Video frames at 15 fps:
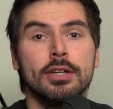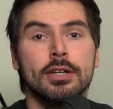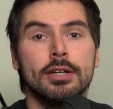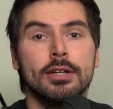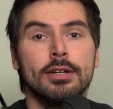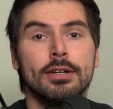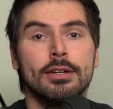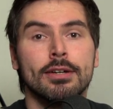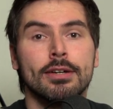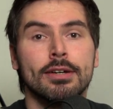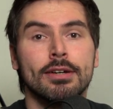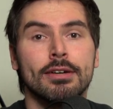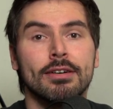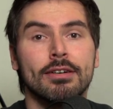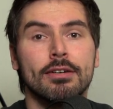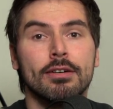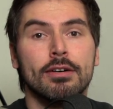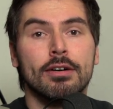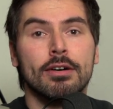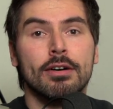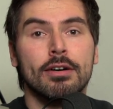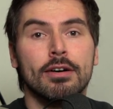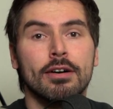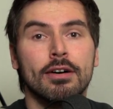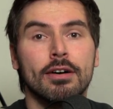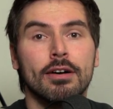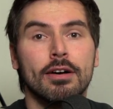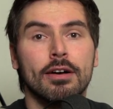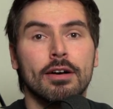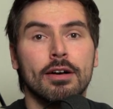
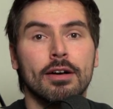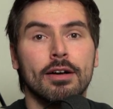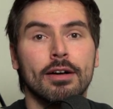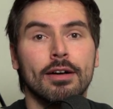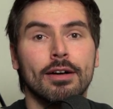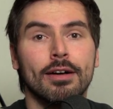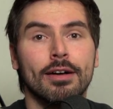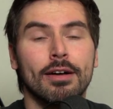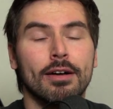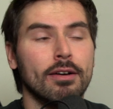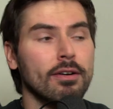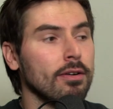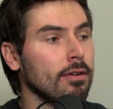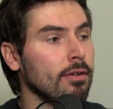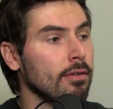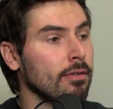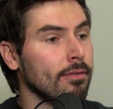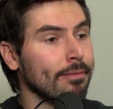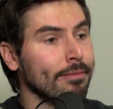(no one is talking)